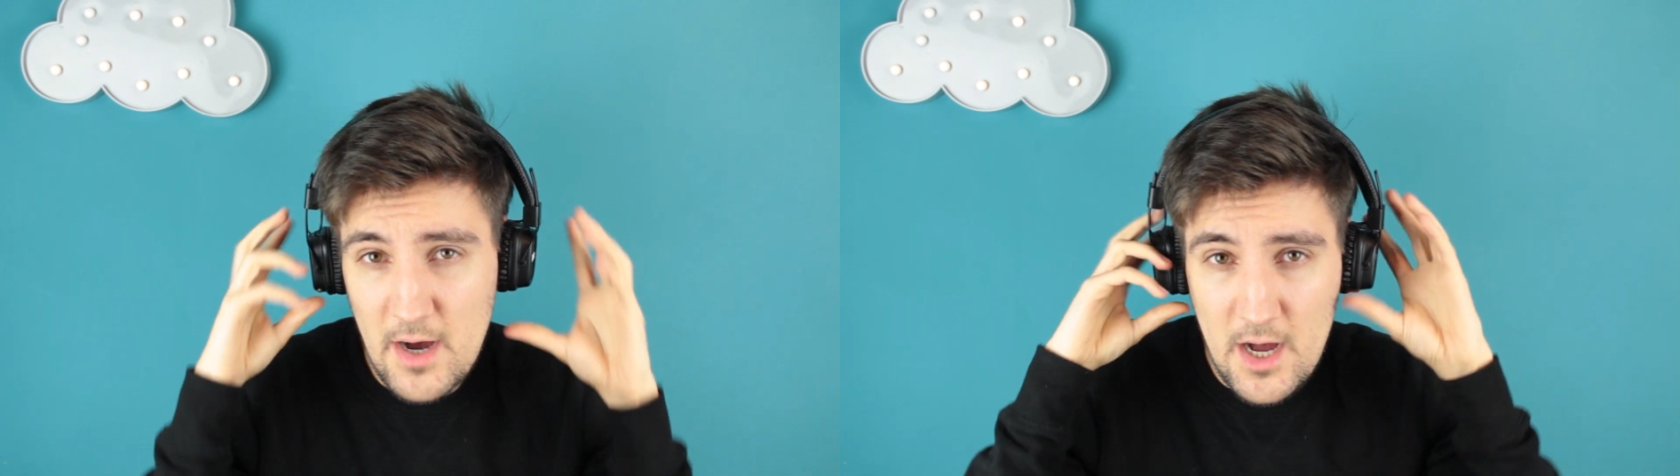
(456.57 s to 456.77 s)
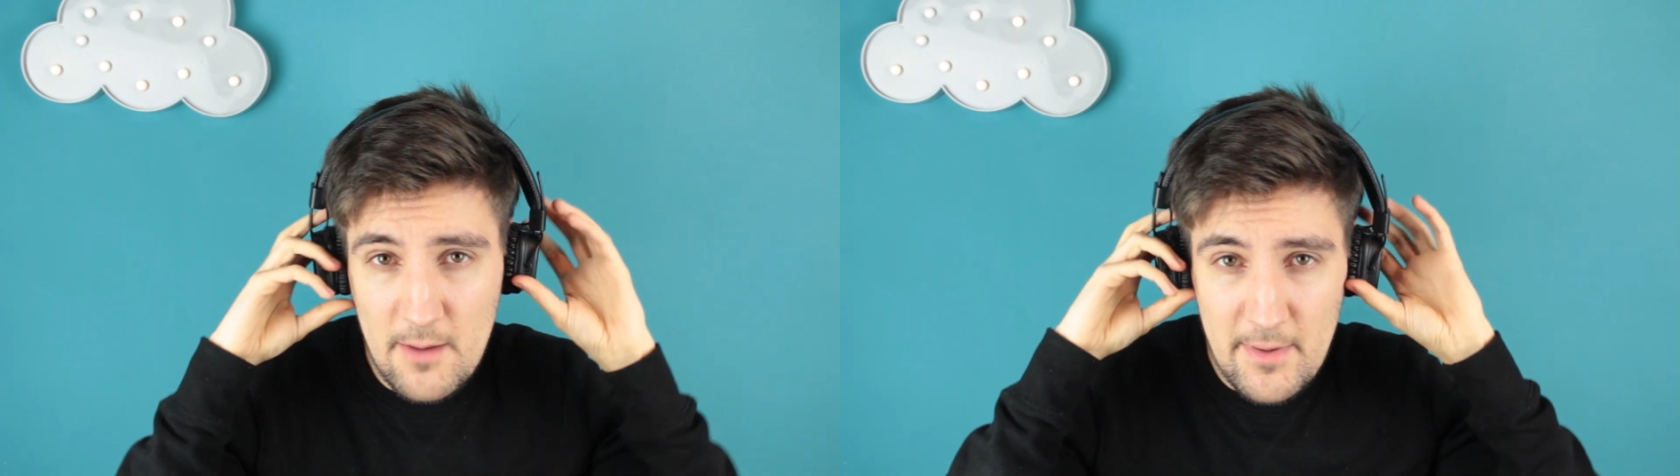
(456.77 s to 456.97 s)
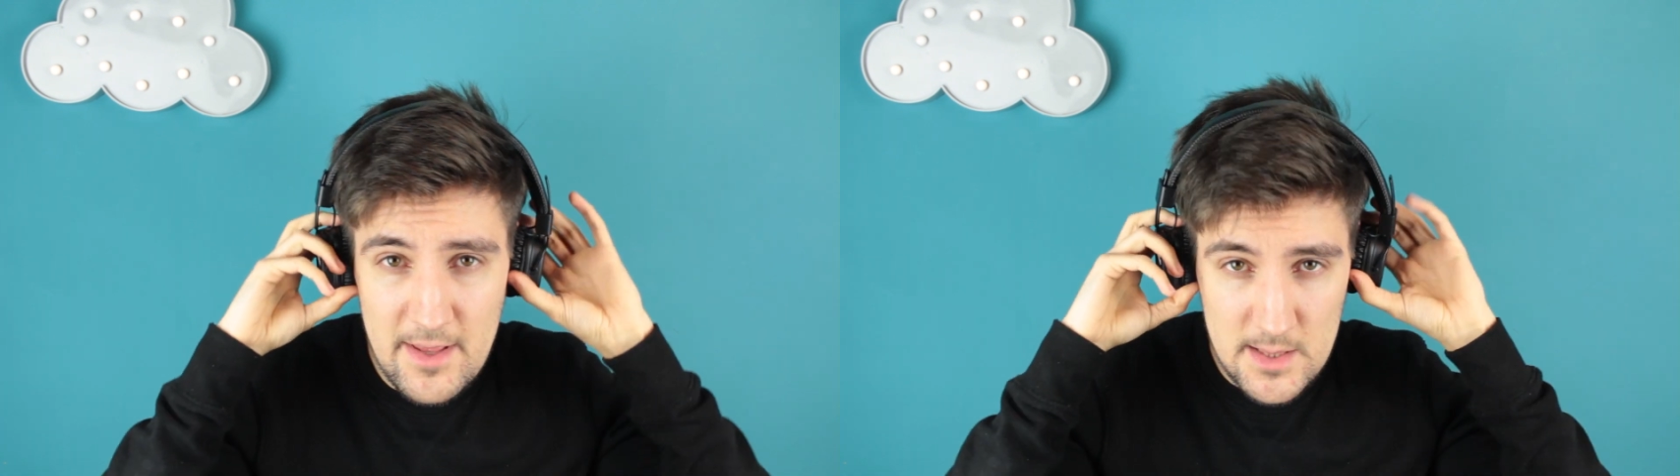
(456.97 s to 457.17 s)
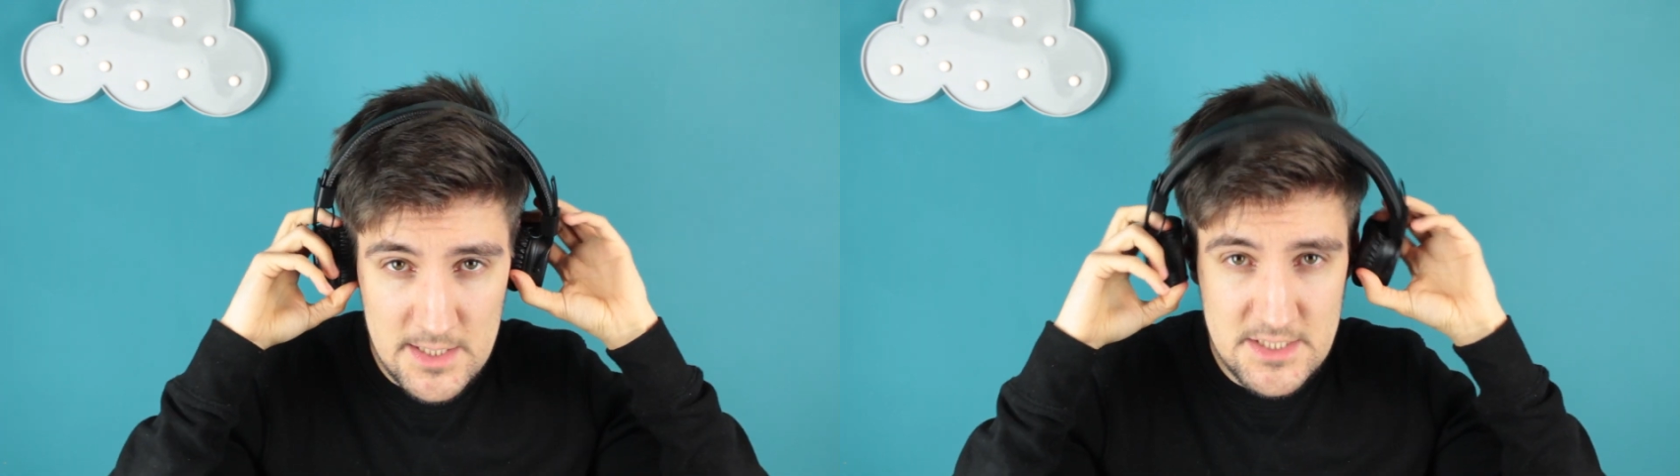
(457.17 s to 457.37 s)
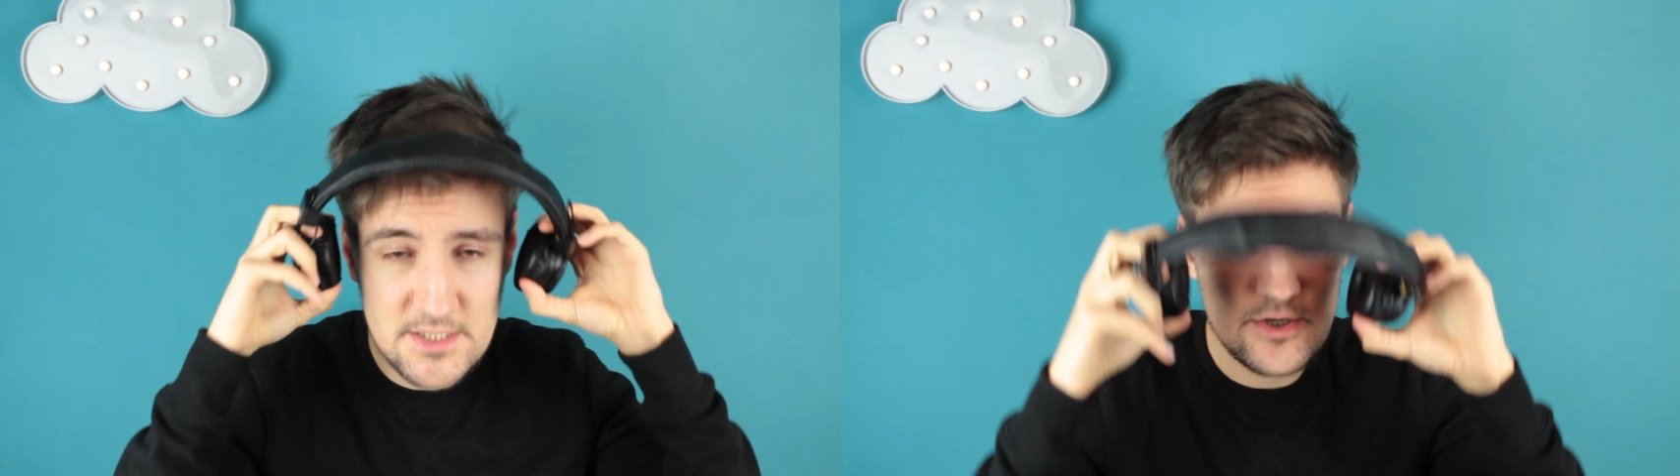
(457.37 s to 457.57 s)
up and
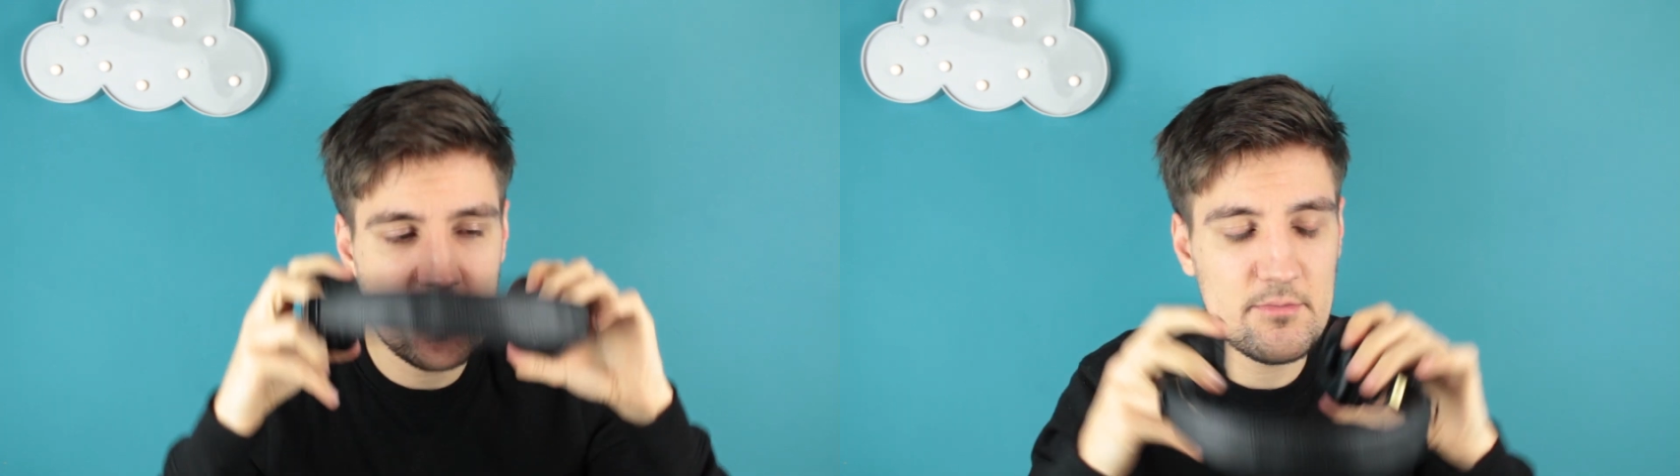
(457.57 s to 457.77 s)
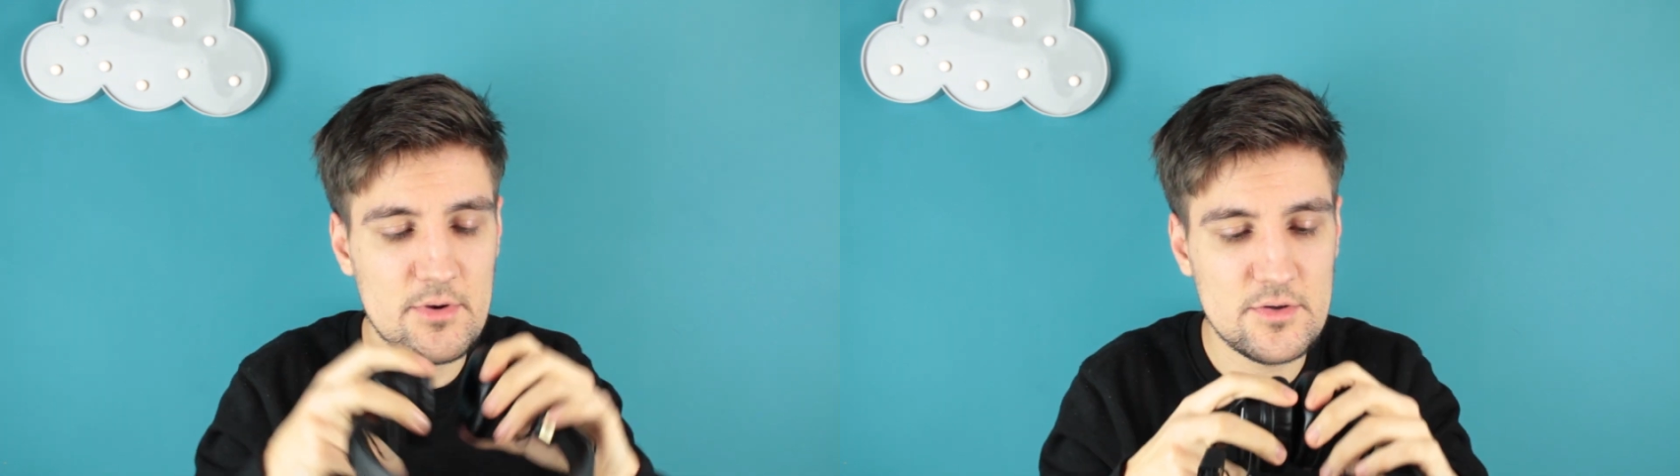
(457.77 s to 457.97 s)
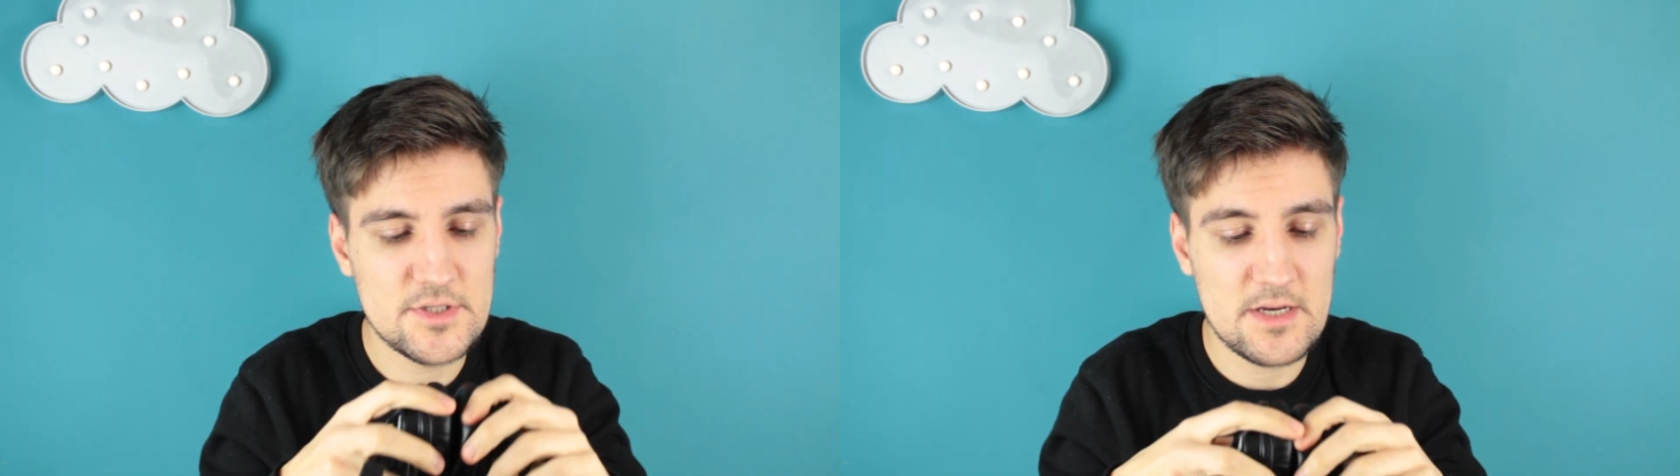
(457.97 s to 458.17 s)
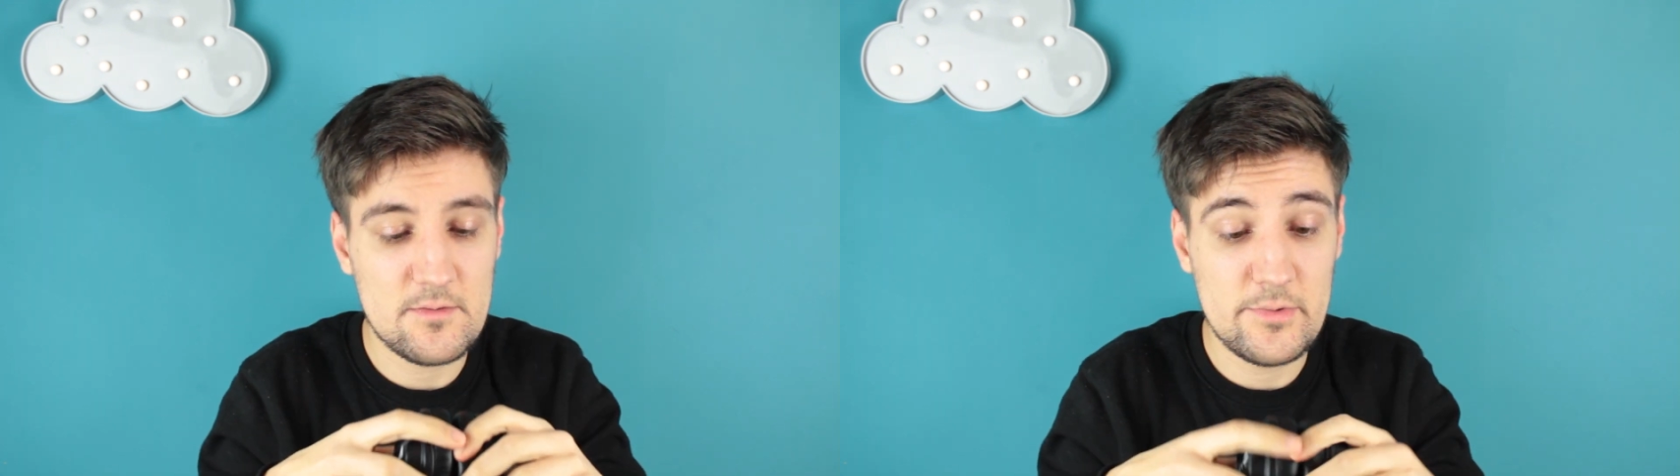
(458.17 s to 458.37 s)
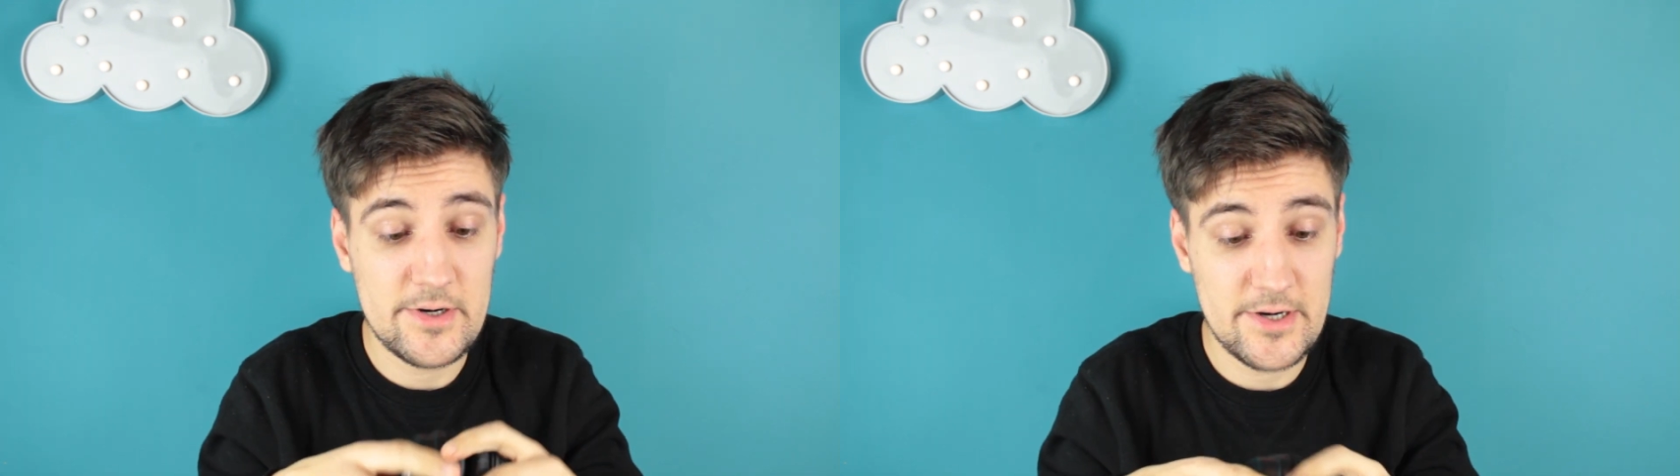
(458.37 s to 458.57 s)
listen to your music
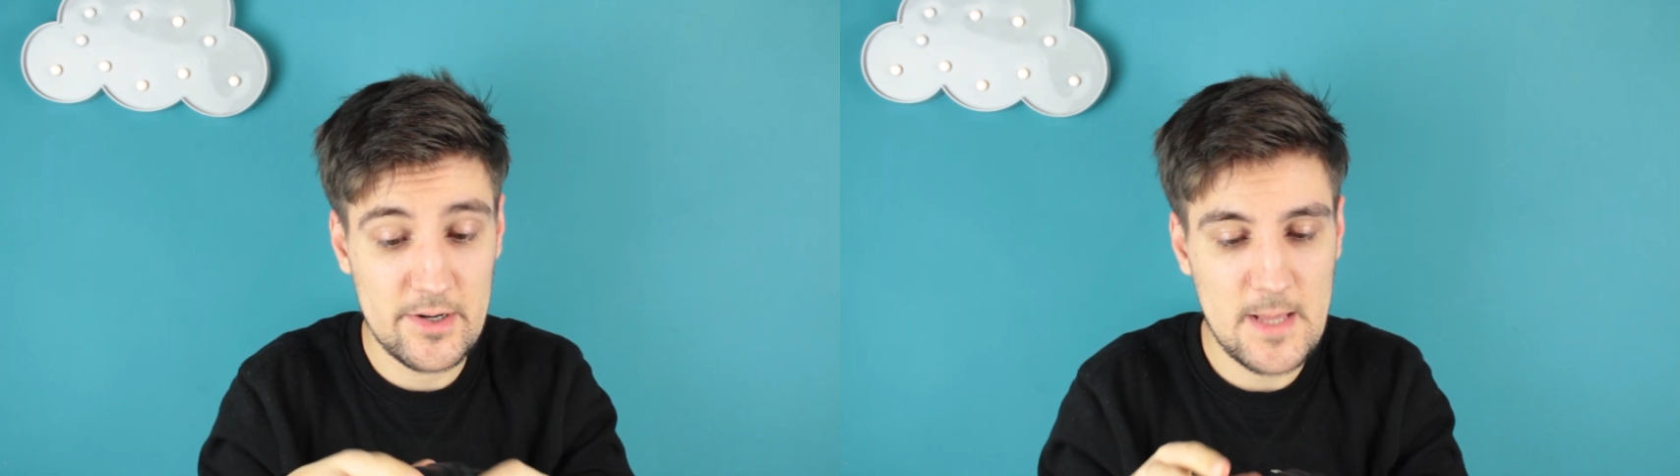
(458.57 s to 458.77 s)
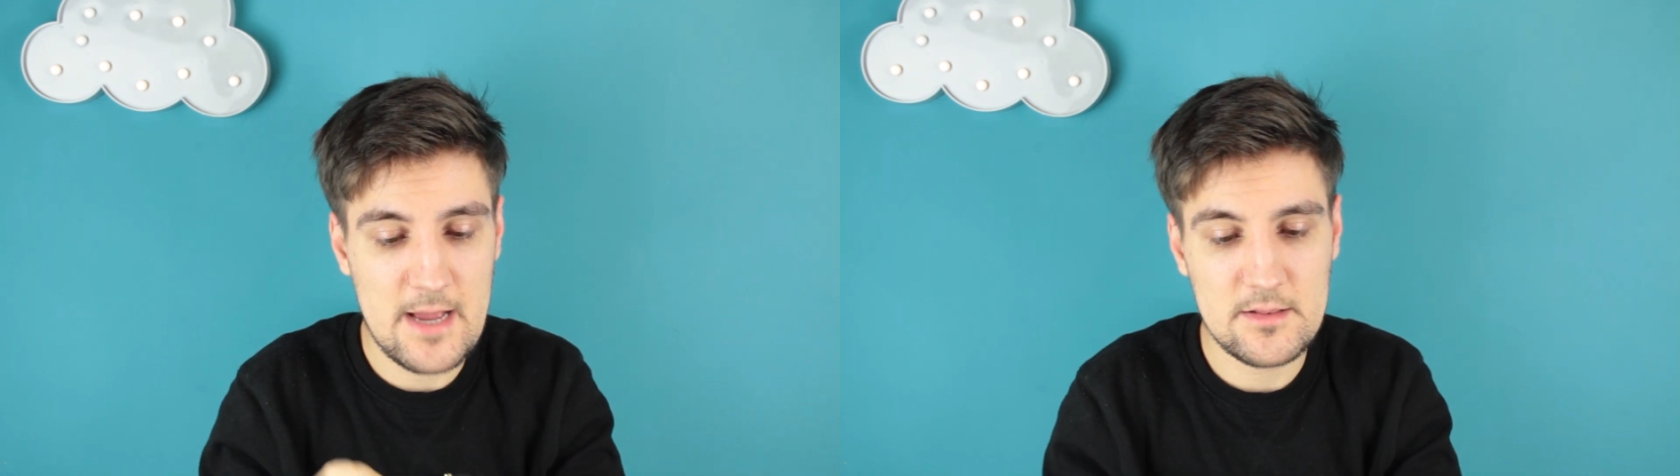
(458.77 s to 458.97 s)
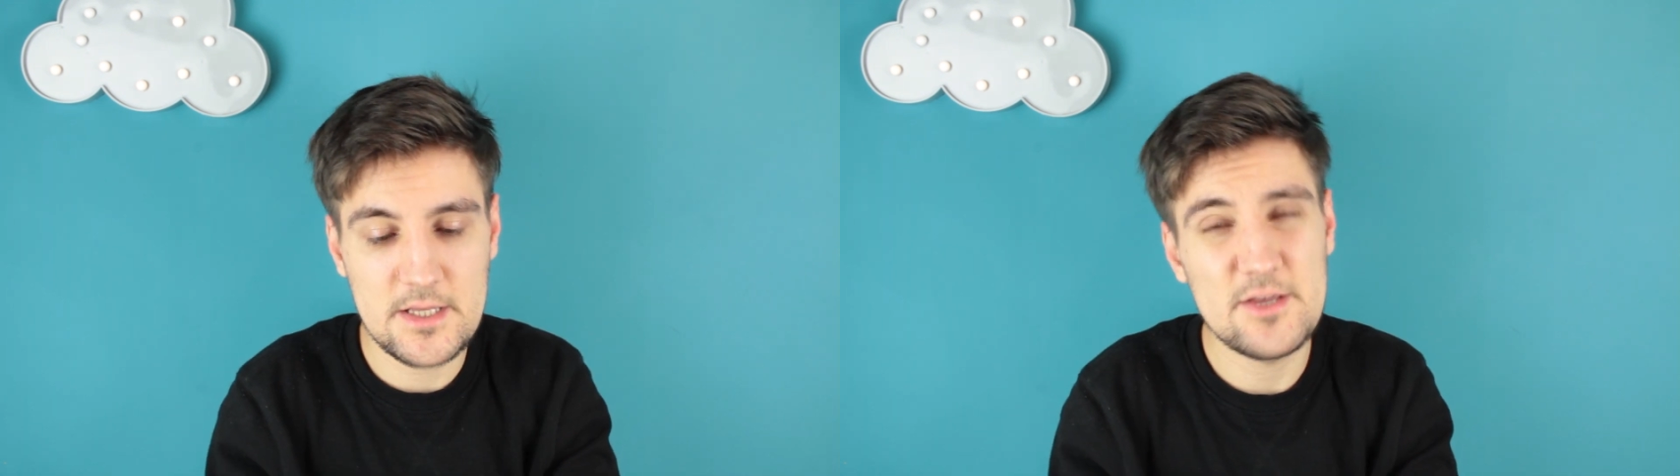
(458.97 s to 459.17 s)
very loudly,